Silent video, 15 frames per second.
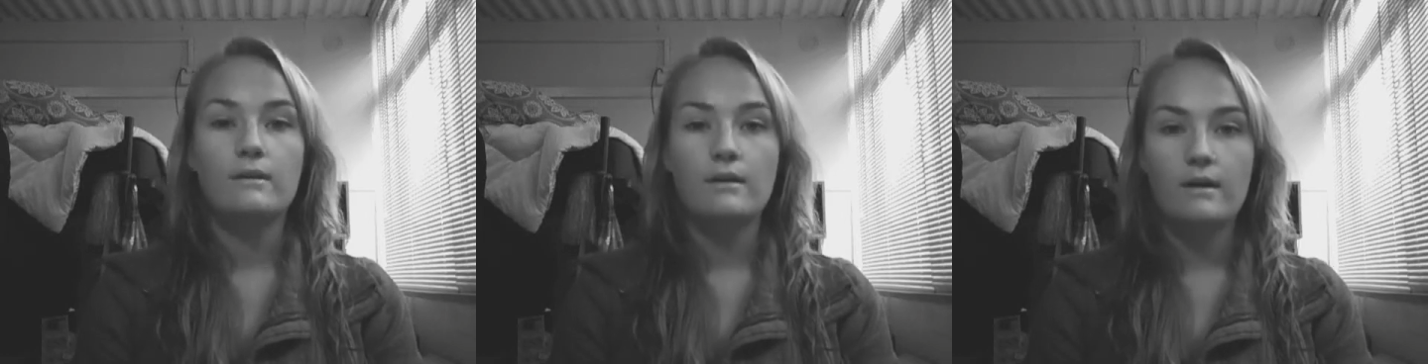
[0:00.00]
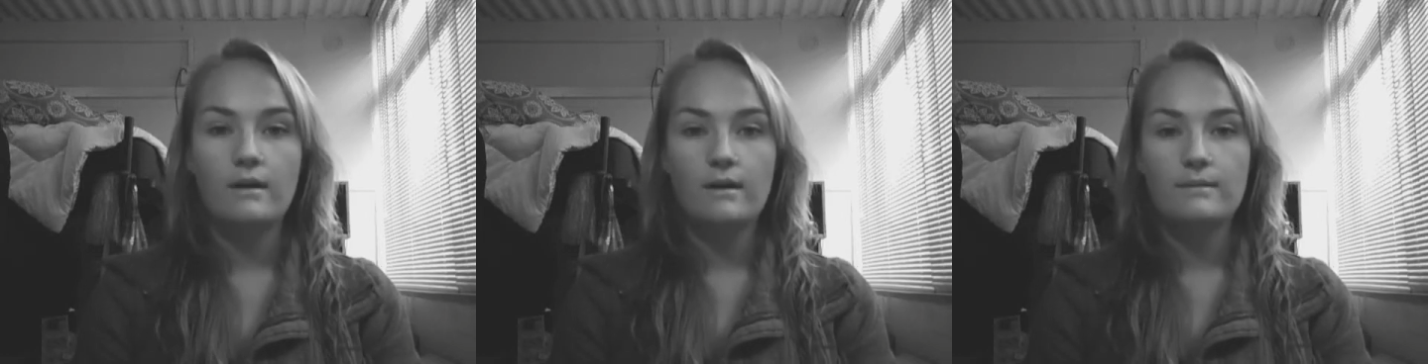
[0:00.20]

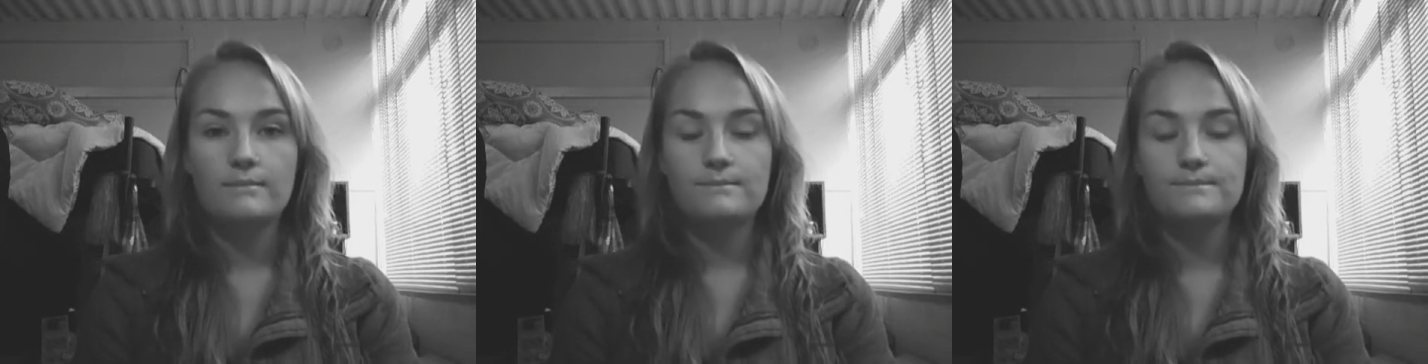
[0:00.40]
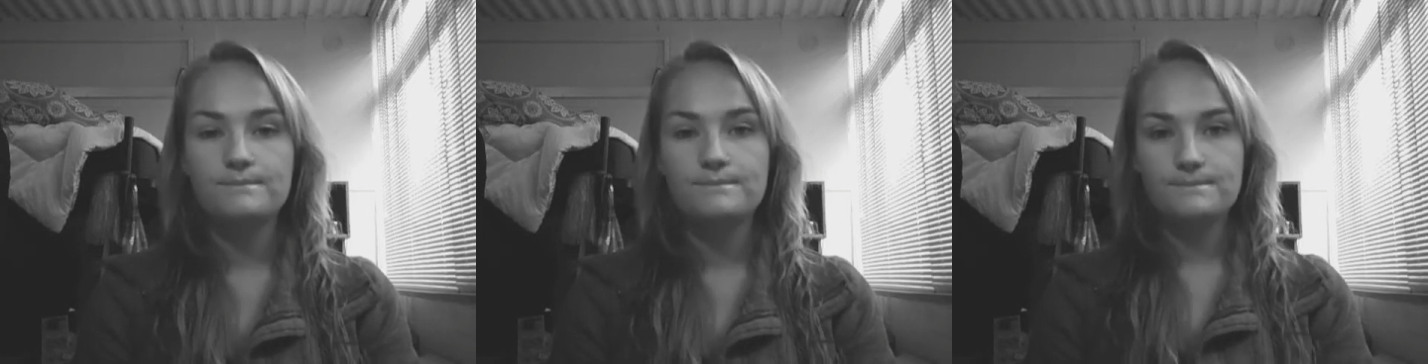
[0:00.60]
uh,
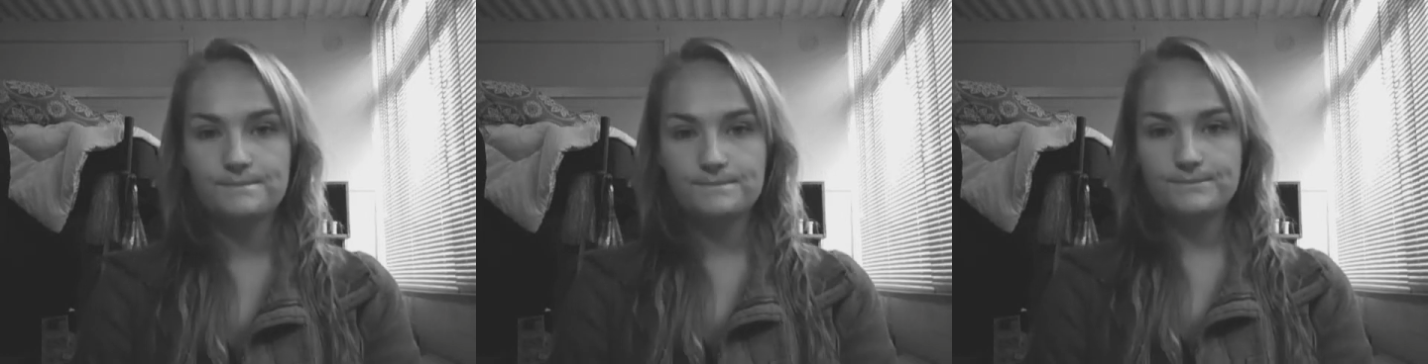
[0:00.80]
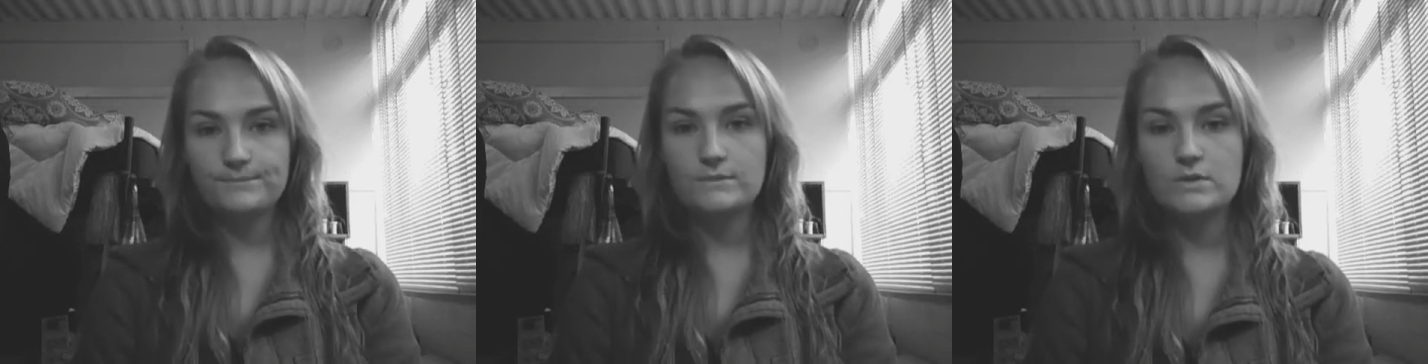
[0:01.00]

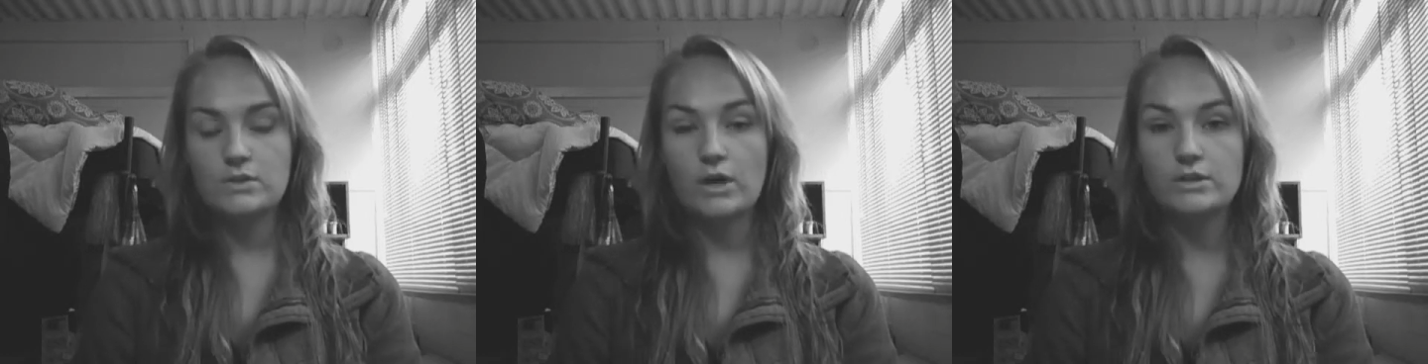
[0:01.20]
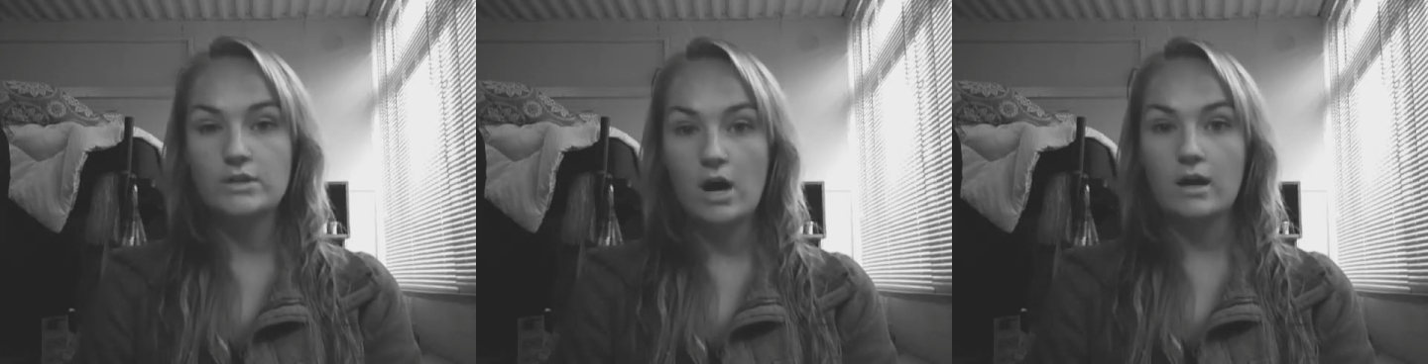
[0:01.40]

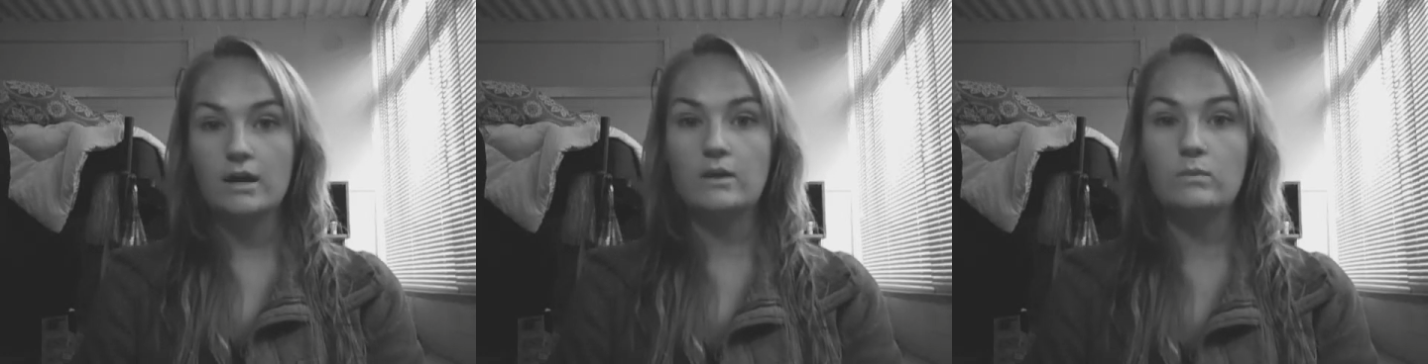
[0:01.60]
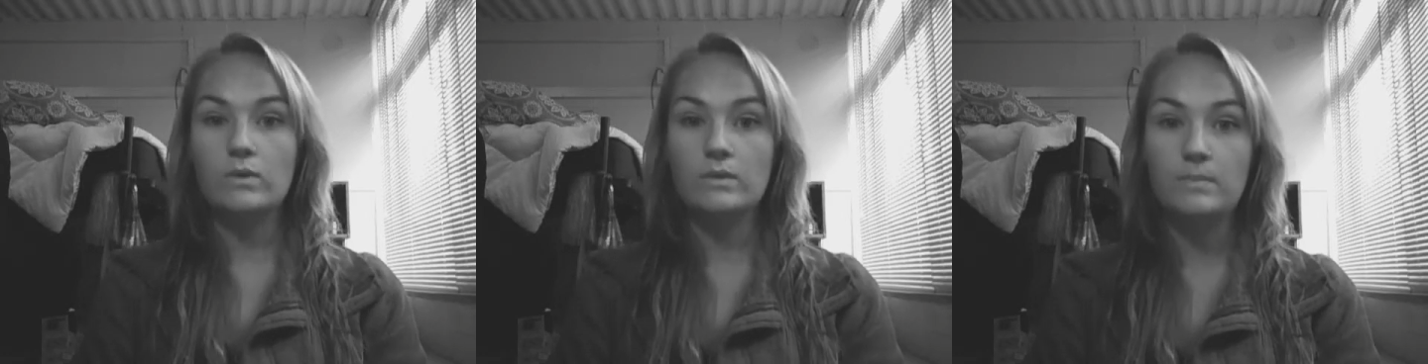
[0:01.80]
start
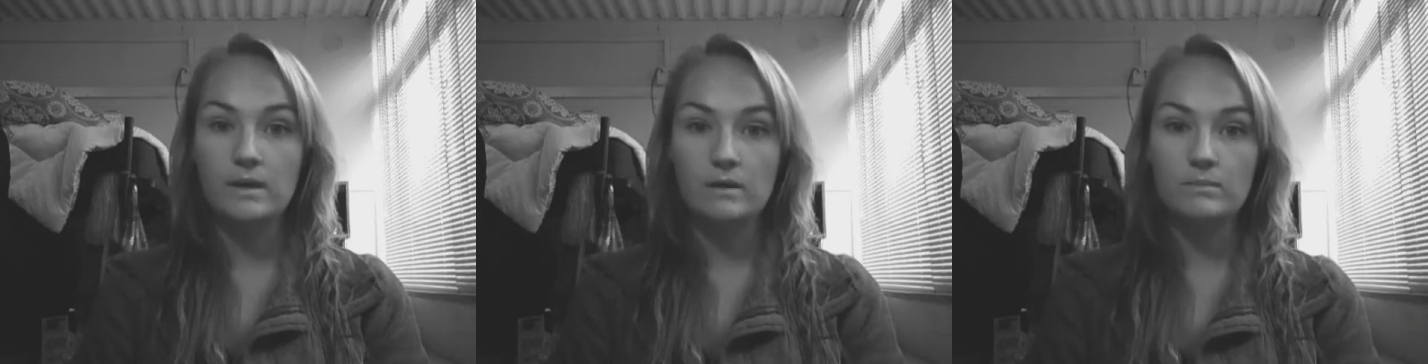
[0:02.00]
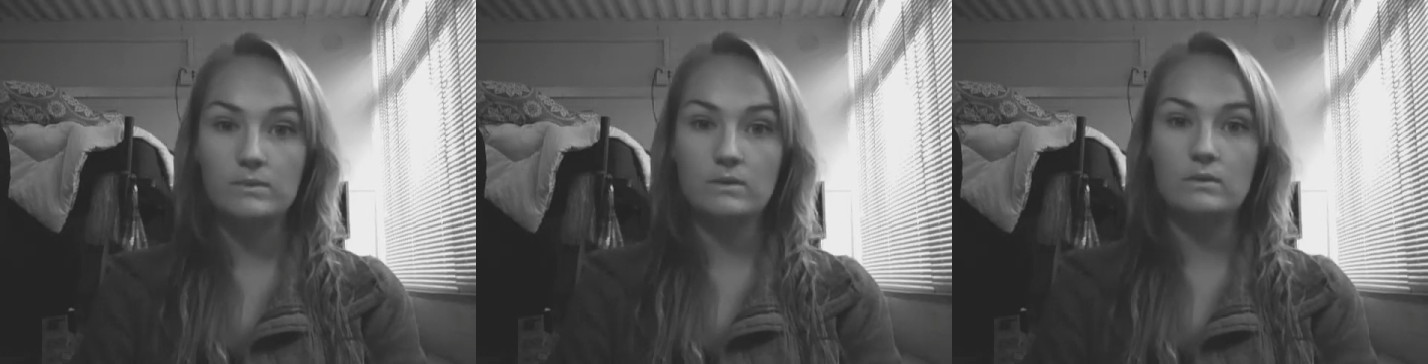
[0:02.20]
talking with
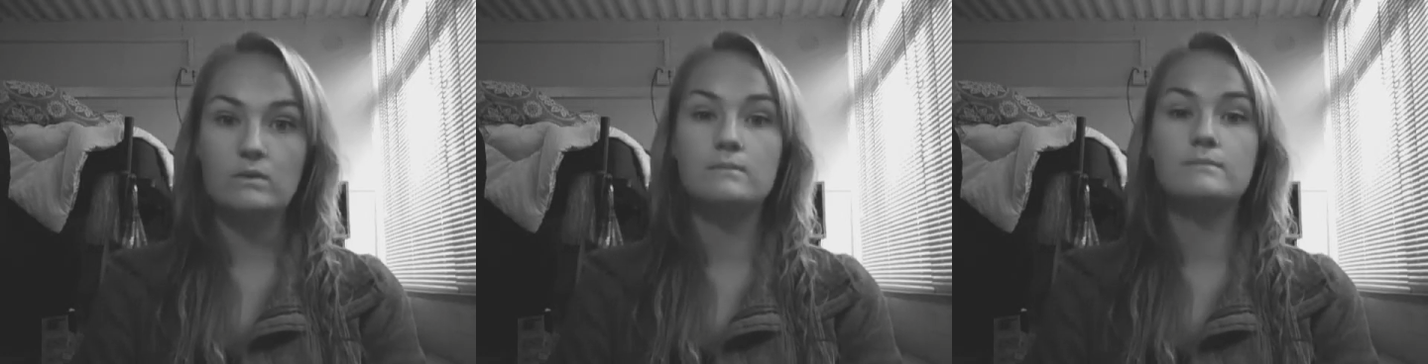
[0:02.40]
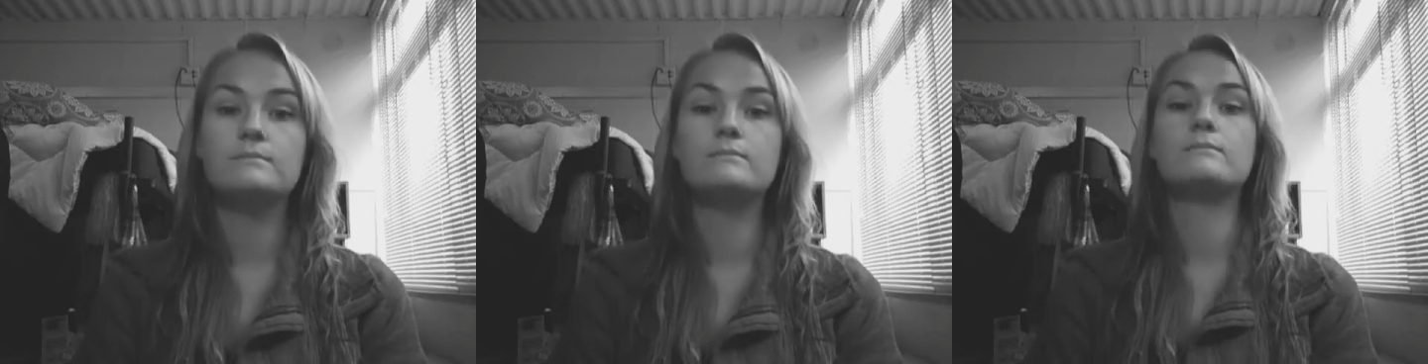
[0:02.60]
people